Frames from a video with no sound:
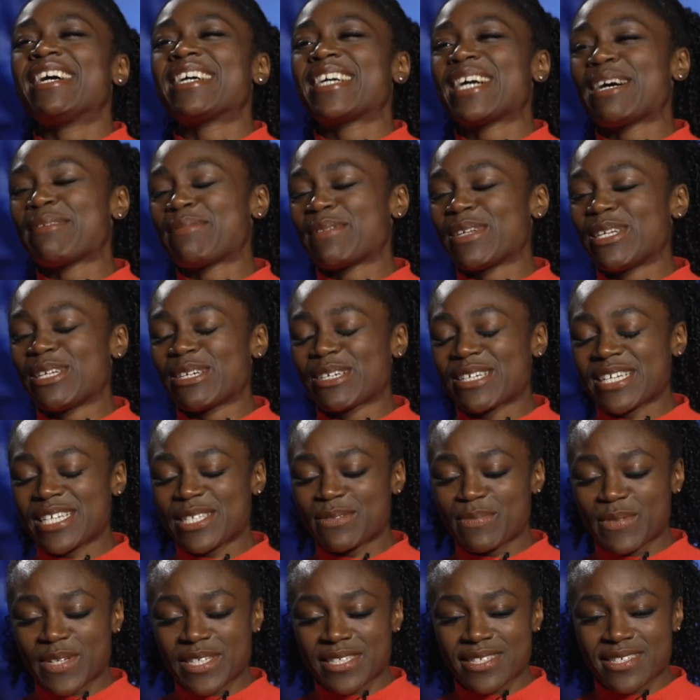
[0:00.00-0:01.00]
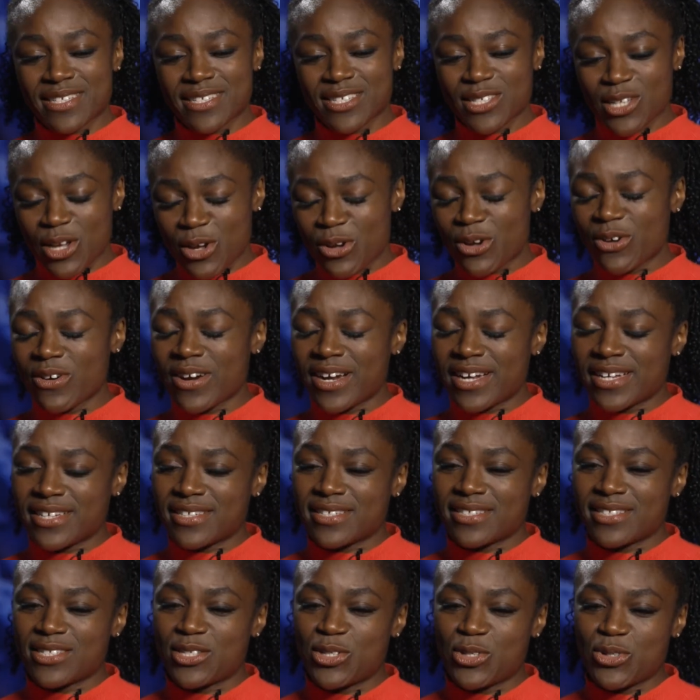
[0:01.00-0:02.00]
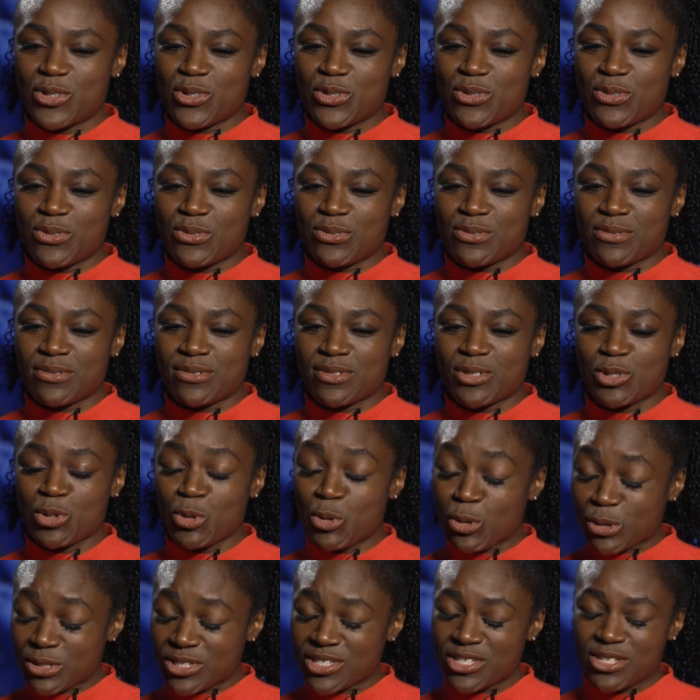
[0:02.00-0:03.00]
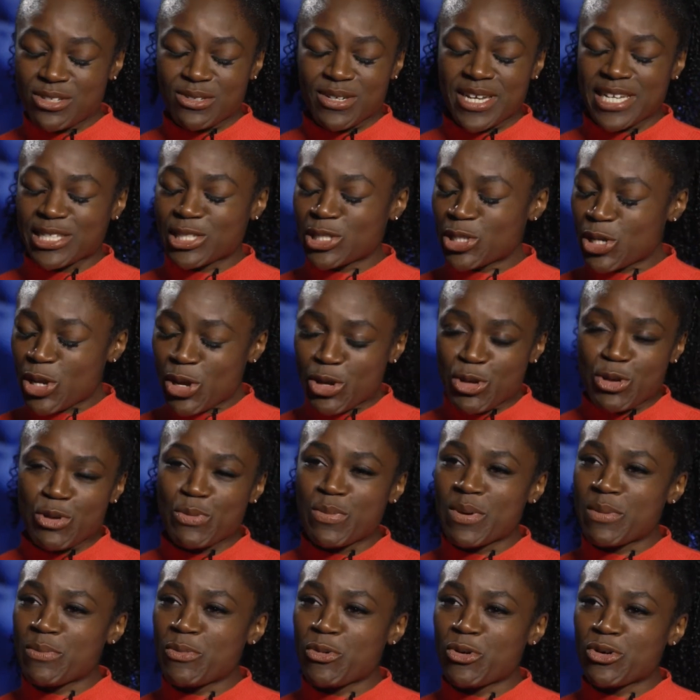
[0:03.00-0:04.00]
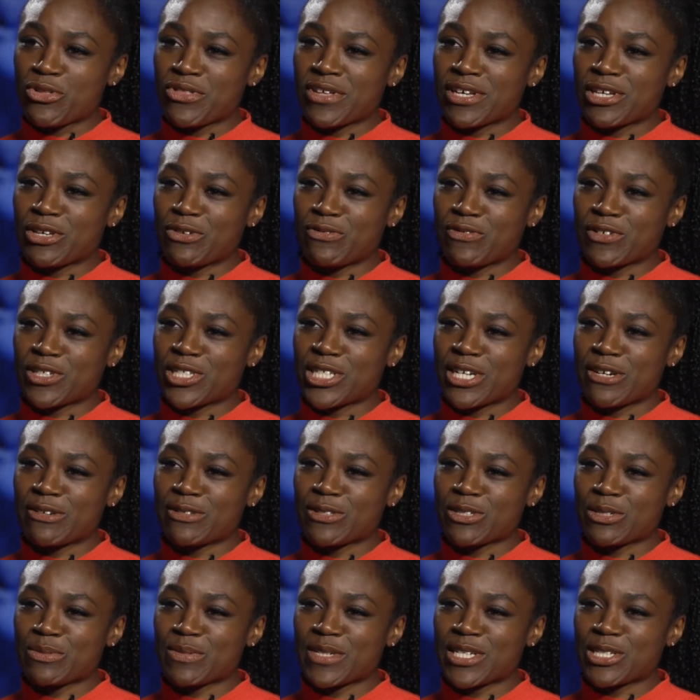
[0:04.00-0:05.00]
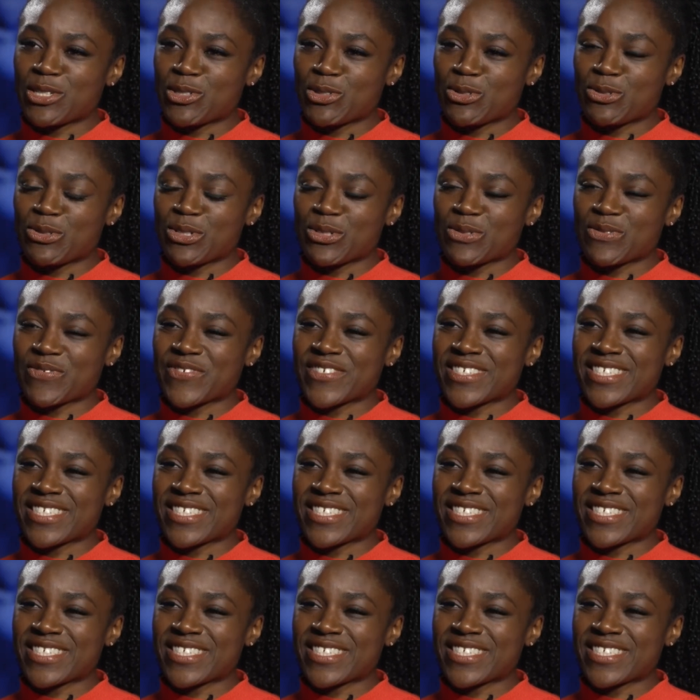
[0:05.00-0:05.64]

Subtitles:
Gabby, look, it's been so great to talk to you, get to know you a bit more. Thank you for sharing so many stories with